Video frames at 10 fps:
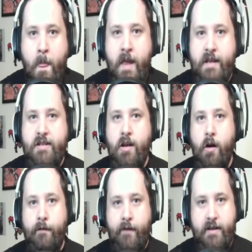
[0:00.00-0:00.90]
So,
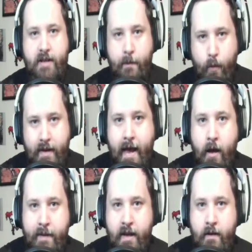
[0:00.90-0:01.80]
first up with
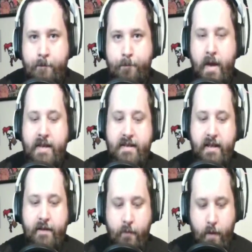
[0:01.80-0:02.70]
Albion,
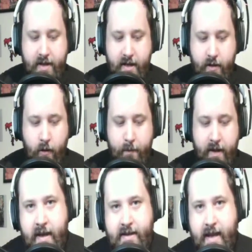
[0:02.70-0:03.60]
basically from what they told me,
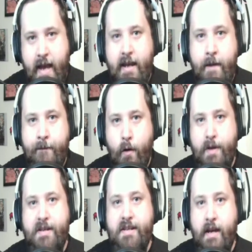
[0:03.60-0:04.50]
is the endgame
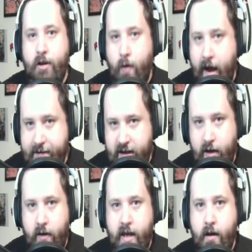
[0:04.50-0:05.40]
focuses on crafting
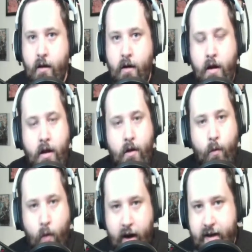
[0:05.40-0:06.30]
your gear,
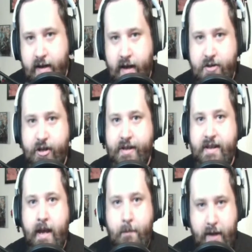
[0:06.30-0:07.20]
running dungeons,
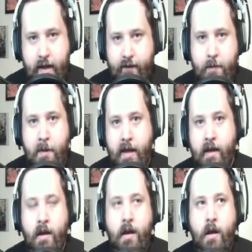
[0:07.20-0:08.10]
and PvP.
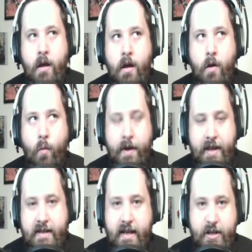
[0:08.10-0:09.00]
What they
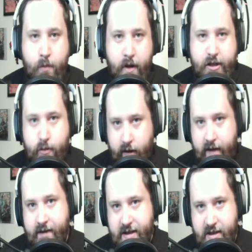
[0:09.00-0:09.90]
said is once you
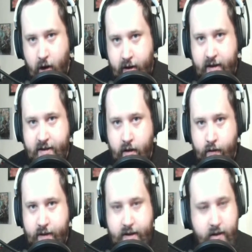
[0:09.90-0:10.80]
leave the starting
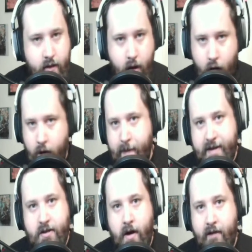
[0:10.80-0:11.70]
zones, all
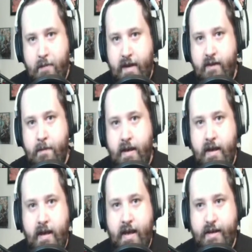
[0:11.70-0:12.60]
bets are off.
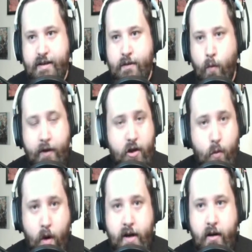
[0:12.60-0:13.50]
PvP is, whether you
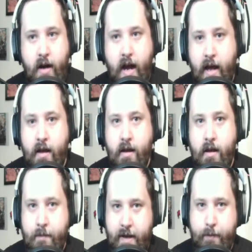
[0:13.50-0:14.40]
want it or not,
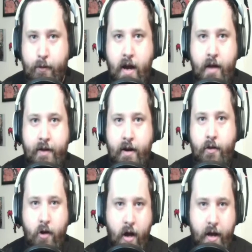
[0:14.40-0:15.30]
people are out there,
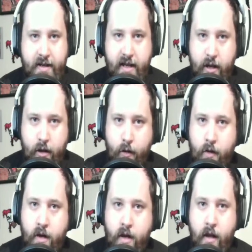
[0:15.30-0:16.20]
they're hunting you,
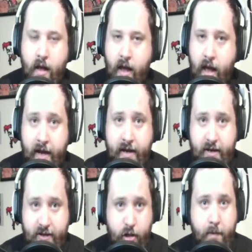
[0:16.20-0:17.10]
and
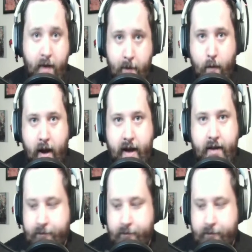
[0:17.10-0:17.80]
so you better be ready.